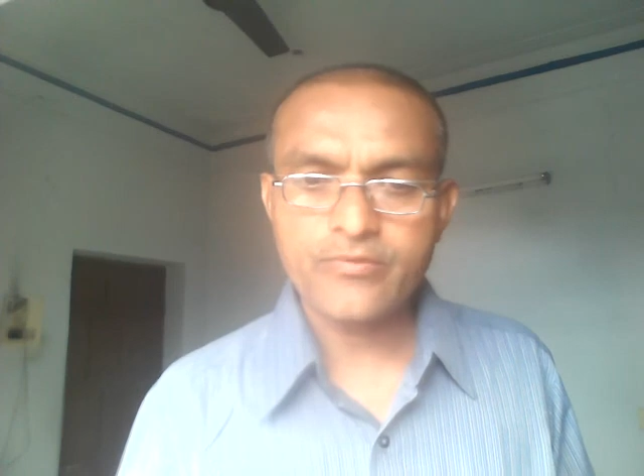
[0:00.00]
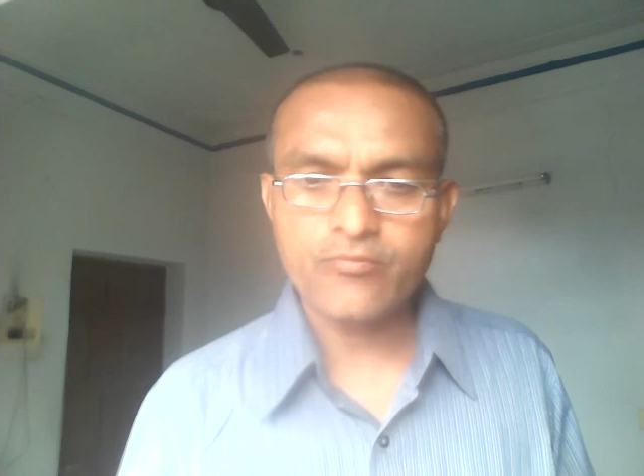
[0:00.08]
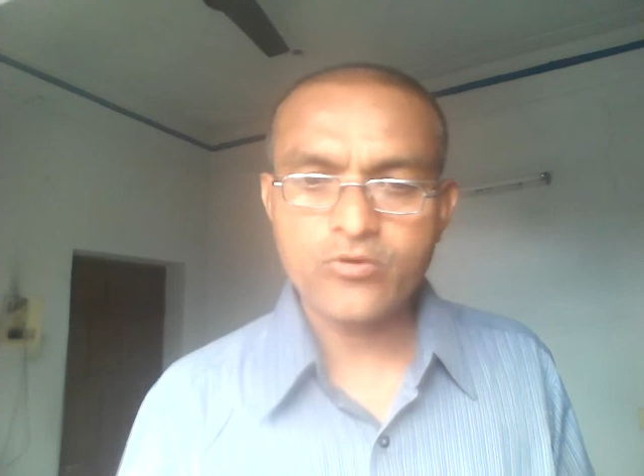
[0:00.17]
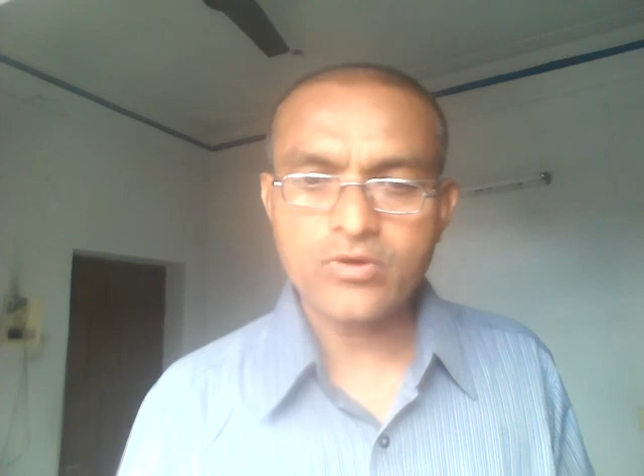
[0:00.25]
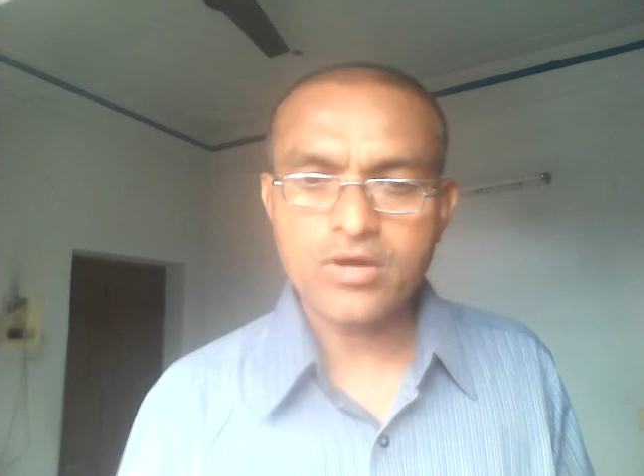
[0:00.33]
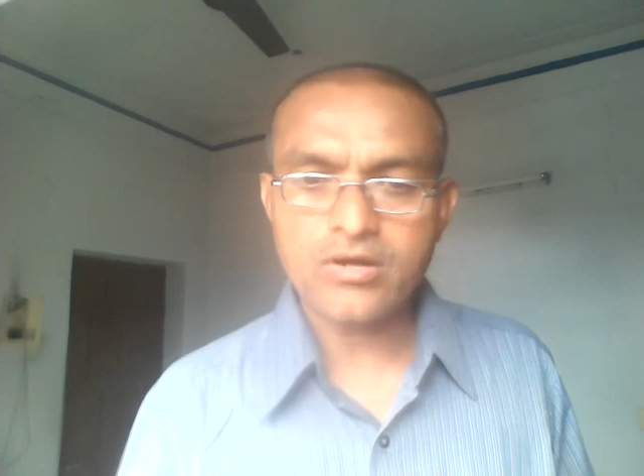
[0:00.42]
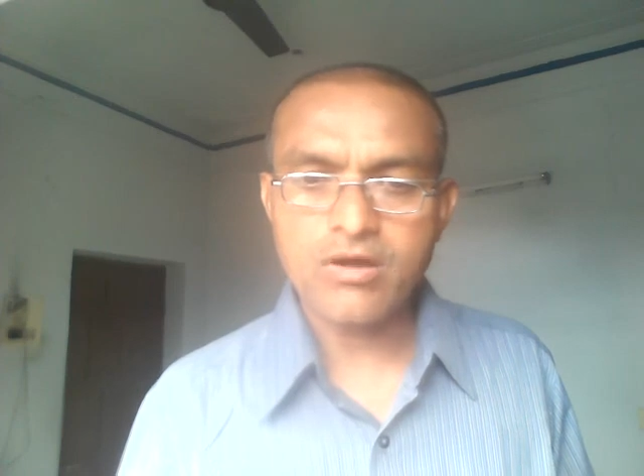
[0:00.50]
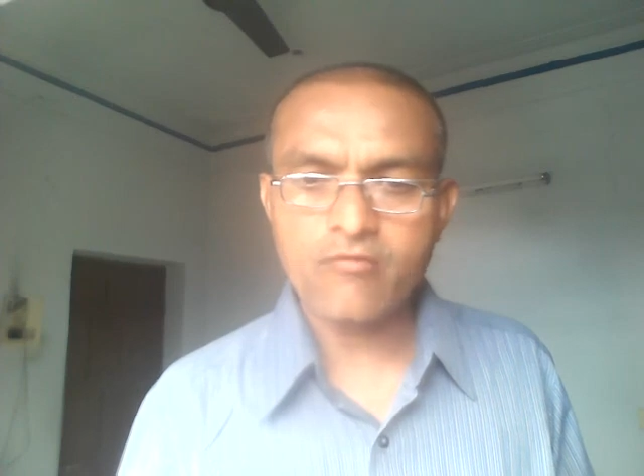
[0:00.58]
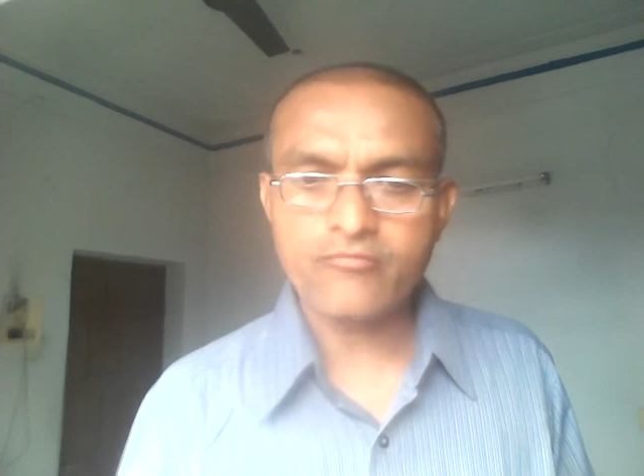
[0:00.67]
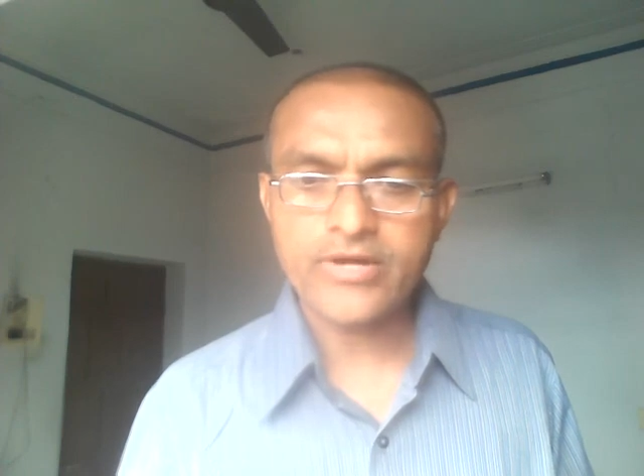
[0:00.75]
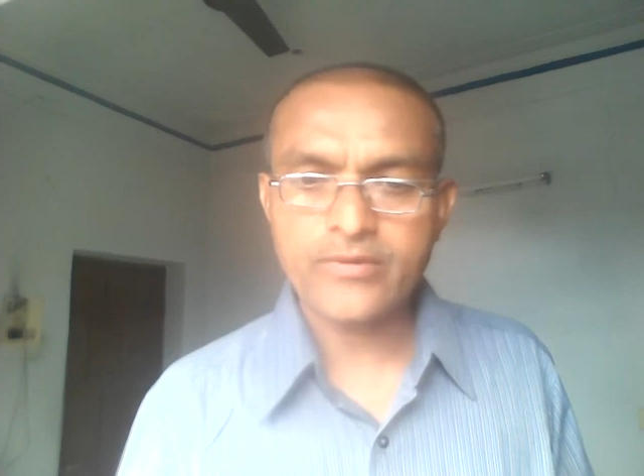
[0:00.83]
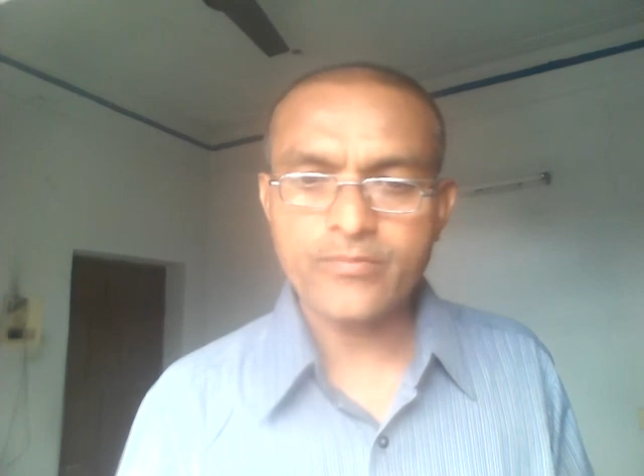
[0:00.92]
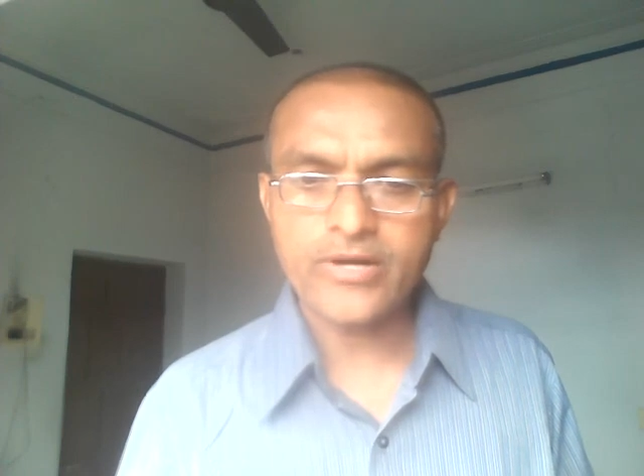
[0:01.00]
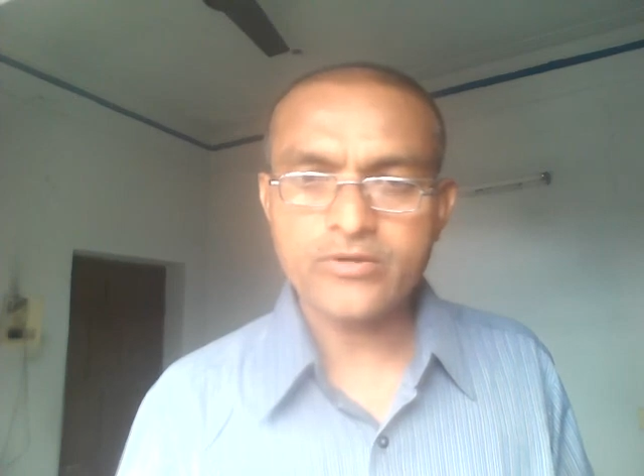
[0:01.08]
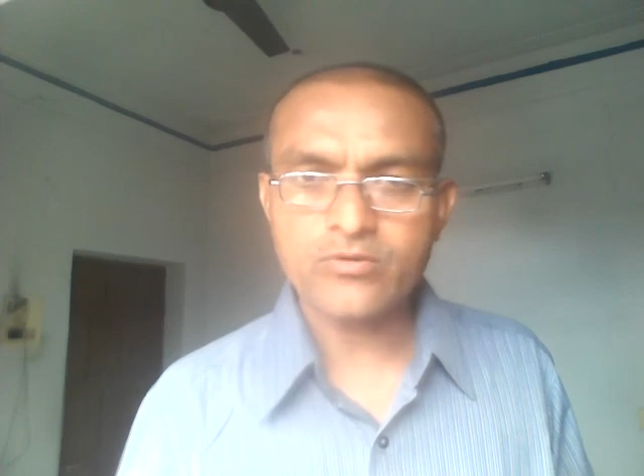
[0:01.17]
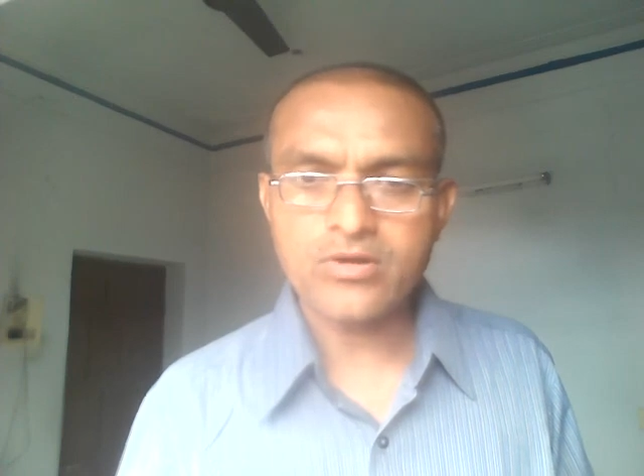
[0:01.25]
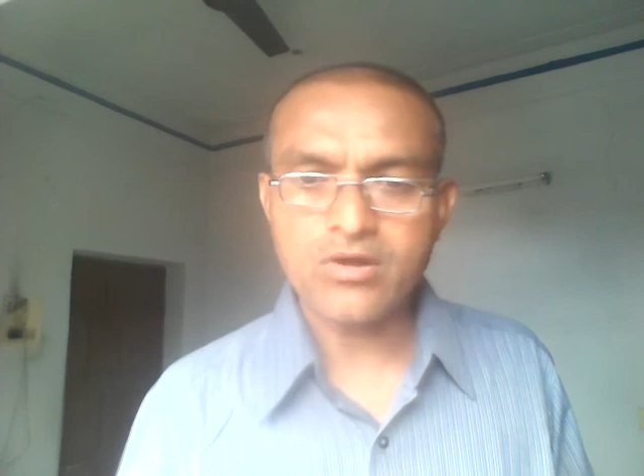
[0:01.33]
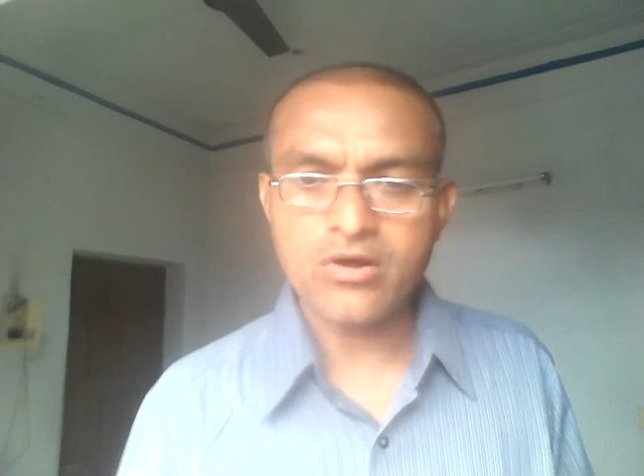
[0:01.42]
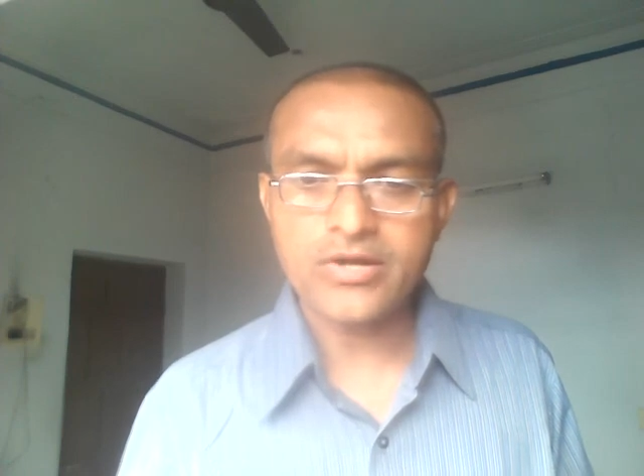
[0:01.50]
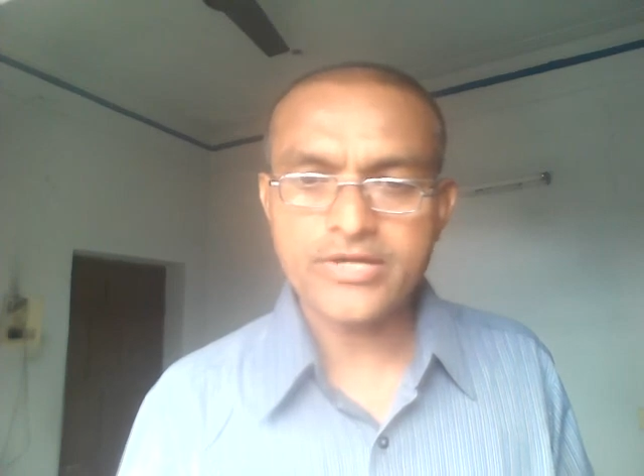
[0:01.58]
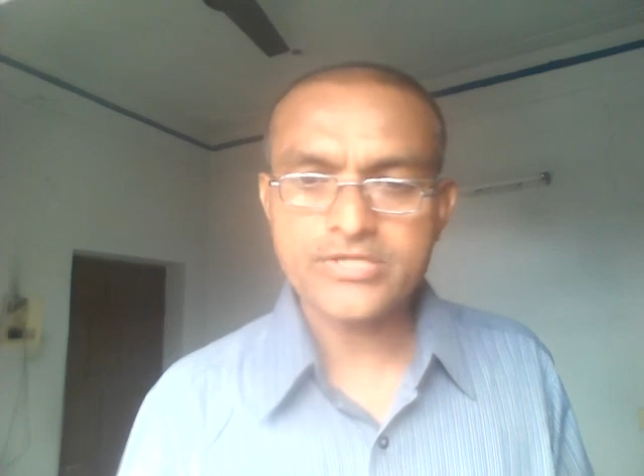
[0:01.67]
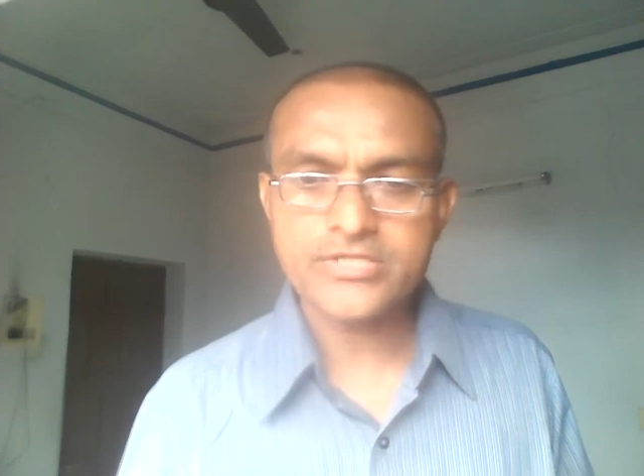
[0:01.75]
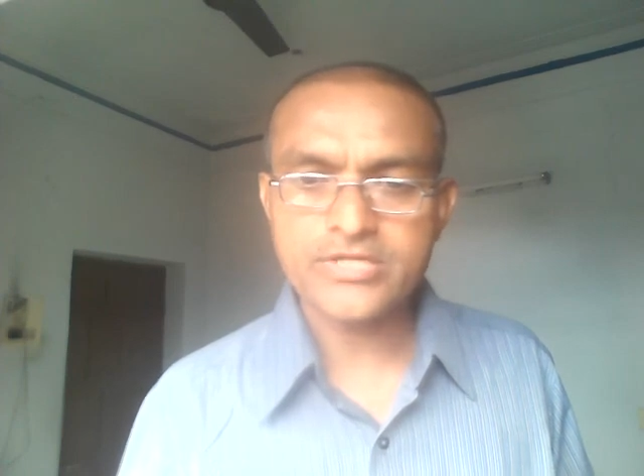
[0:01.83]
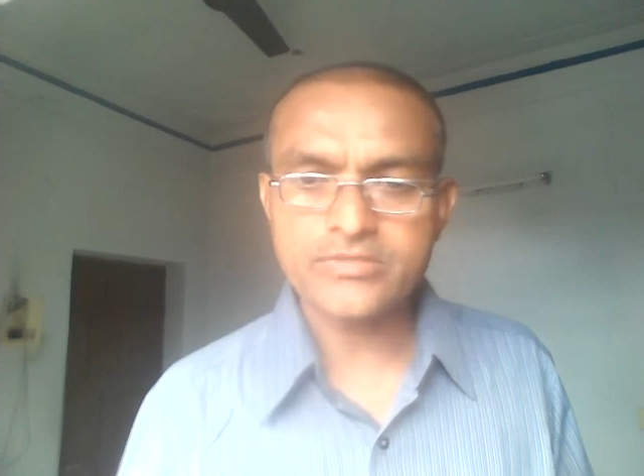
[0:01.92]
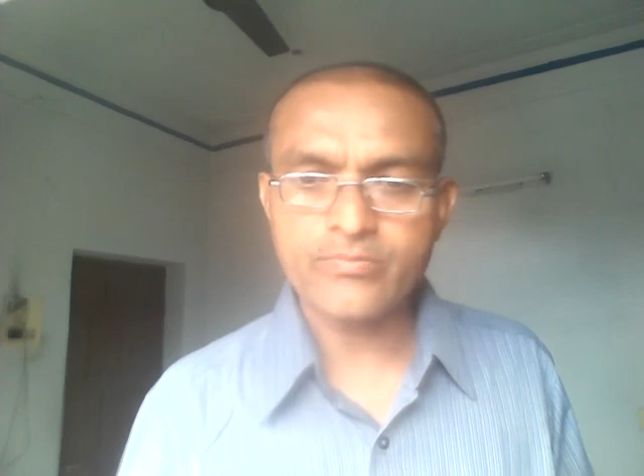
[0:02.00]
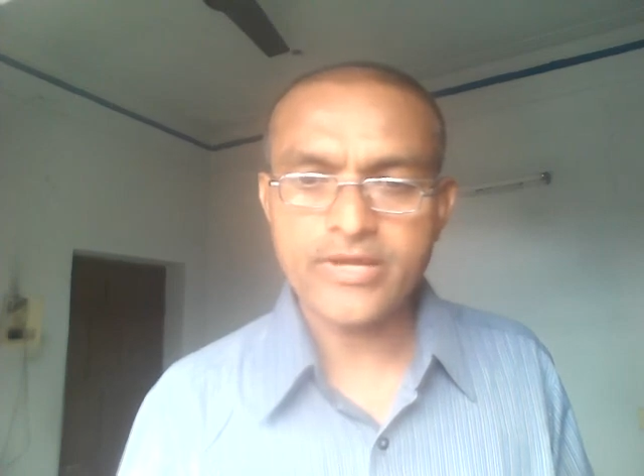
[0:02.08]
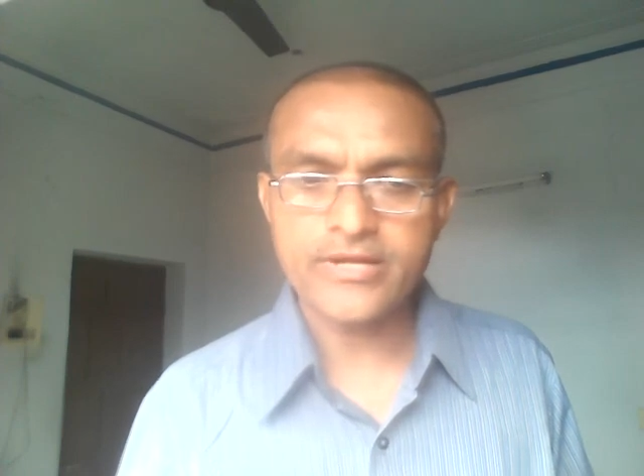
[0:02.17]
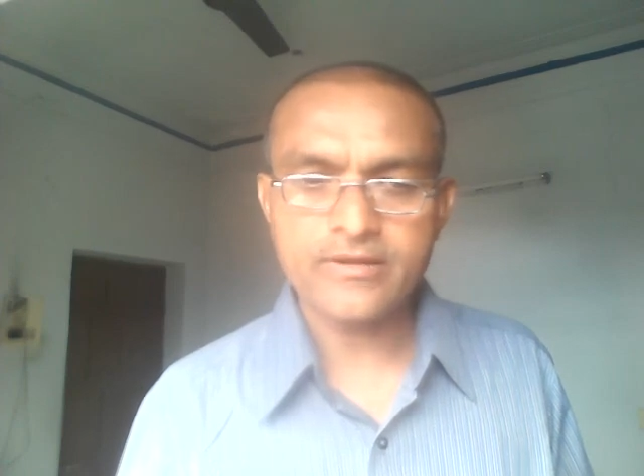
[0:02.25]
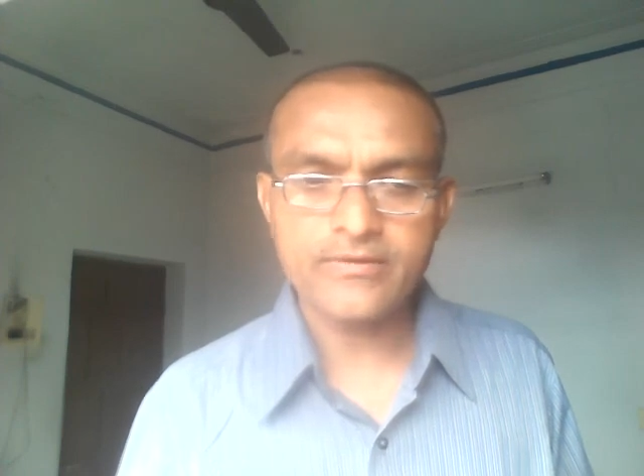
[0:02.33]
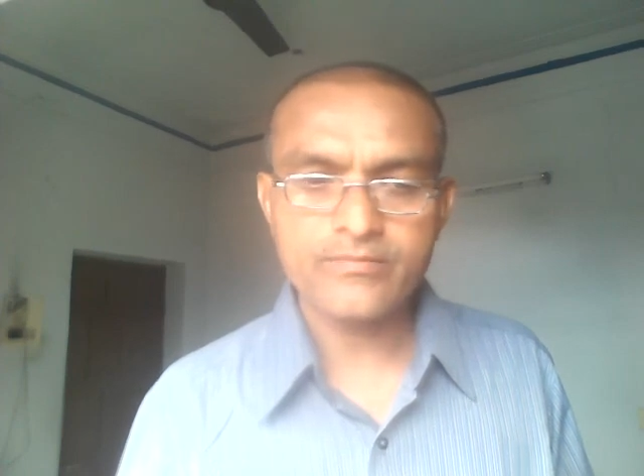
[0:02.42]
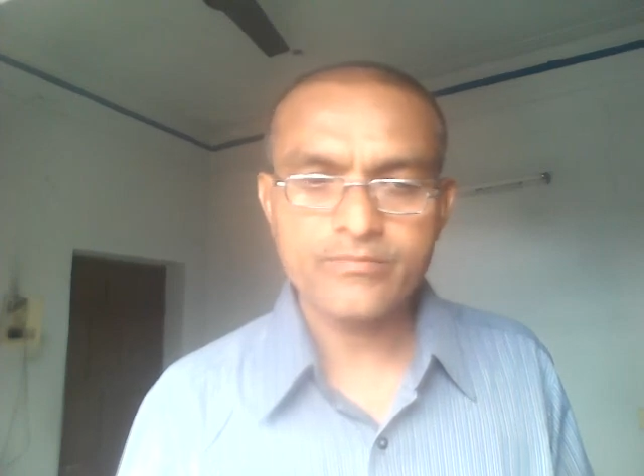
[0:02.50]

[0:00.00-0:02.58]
before or after a particular alteration is made,